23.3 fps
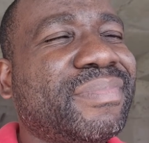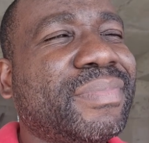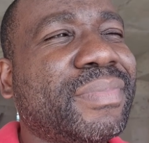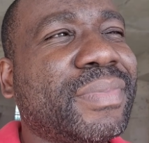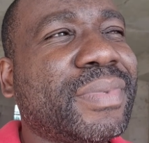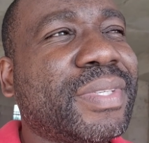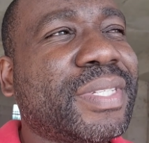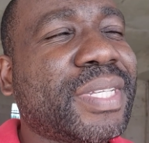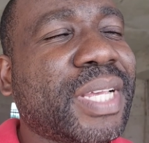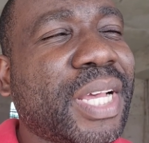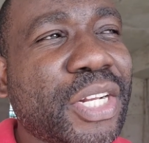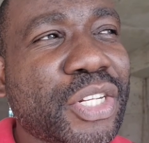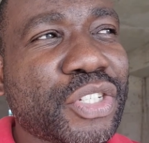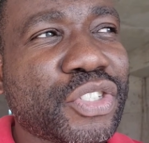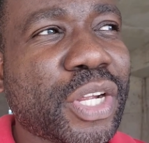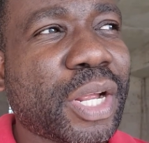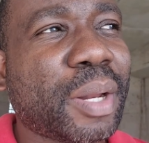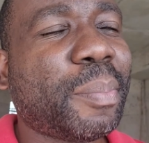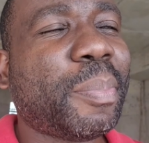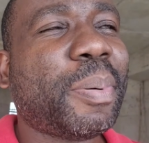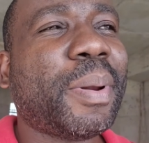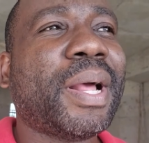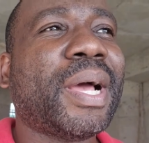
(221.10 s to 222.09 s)

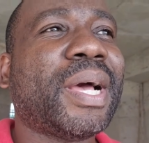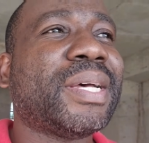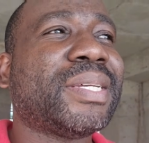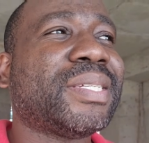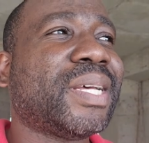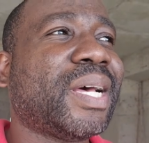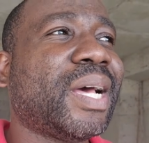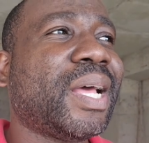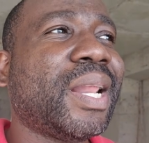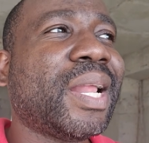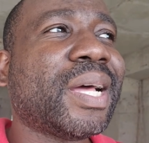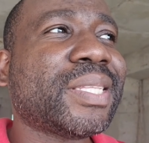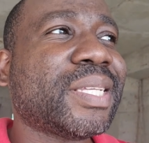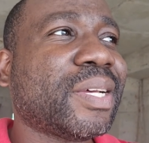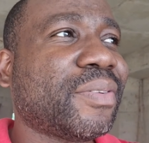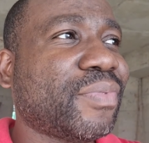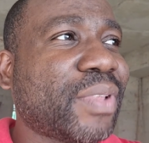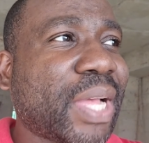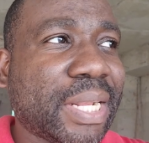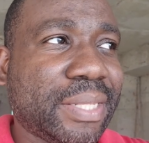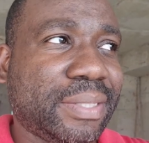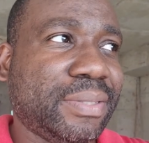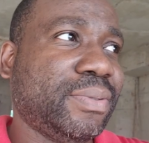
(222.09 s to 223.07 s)
Central Plaza, a lot of
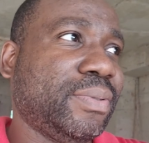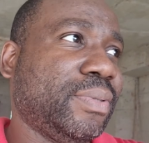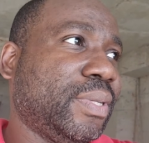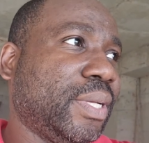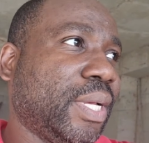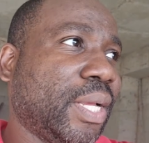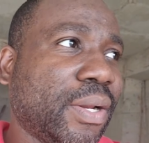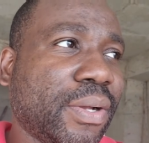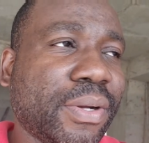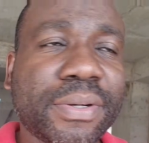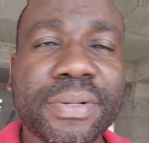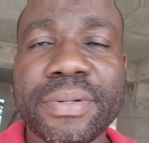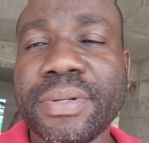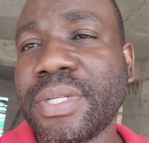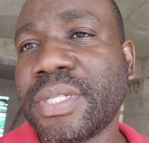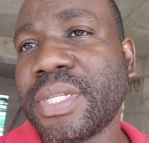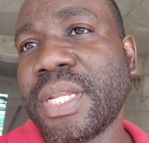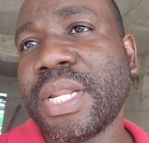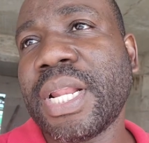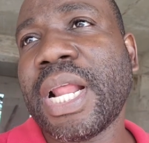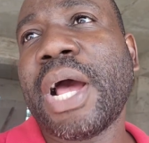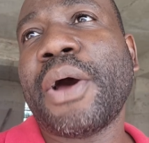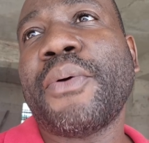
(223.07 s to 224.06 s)
that is
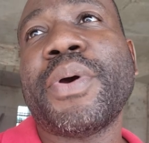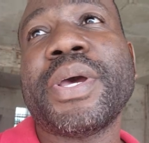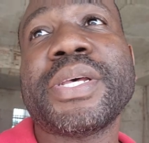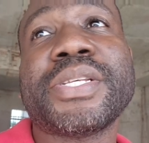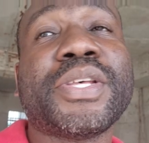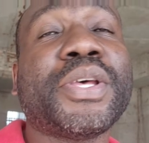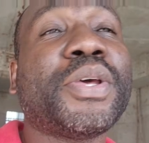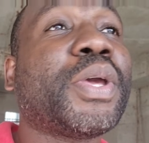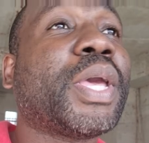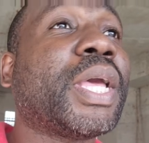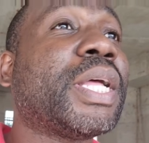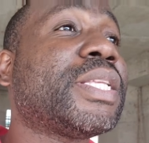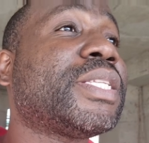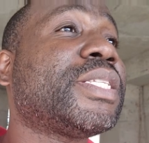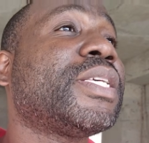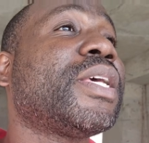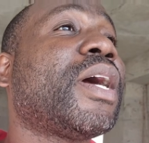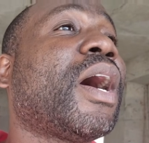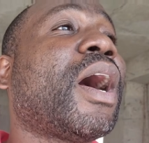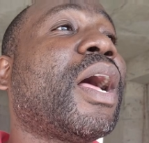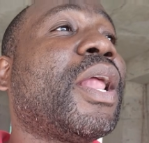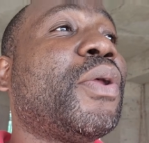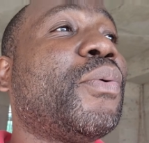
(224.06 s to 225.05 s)
in that way. So you can see
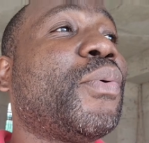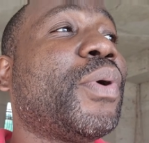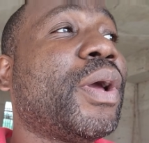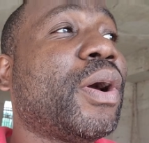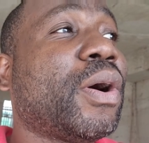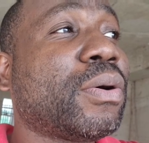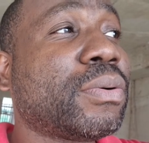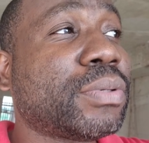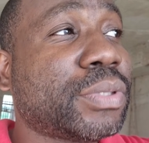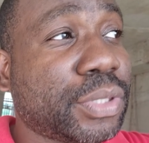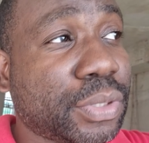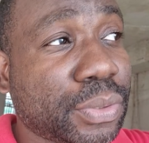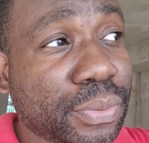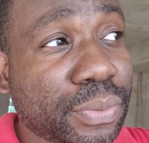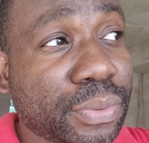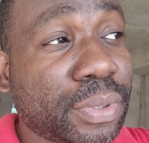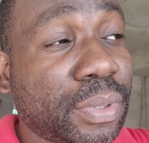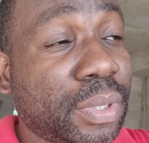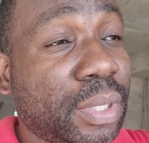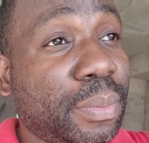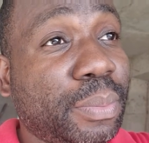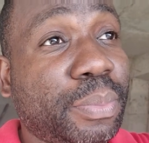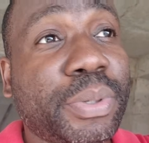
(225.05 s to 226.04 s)
all the way out to
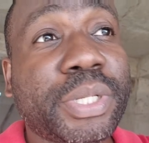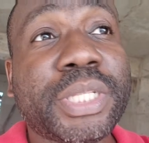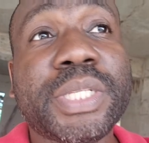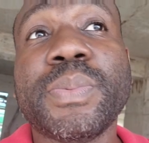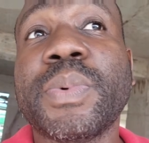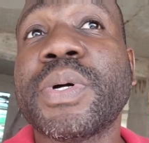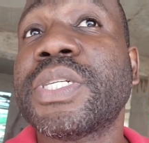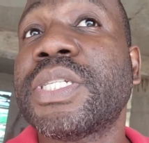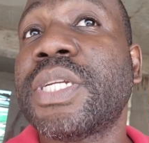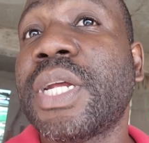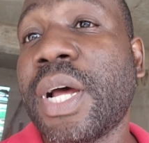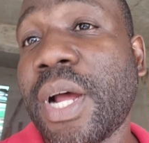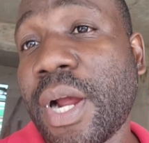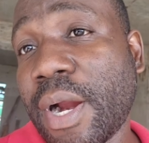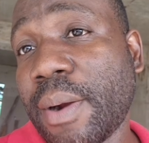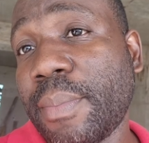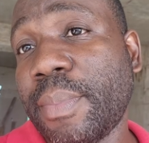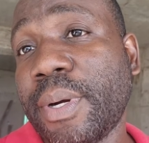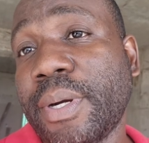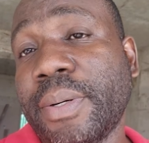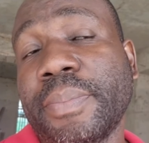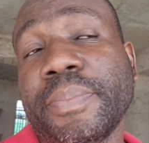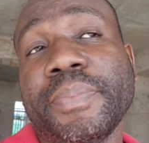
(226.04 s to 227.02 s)
pretty much the
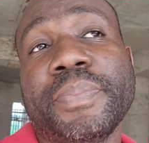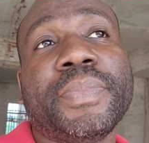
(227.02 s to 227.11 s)
harbor.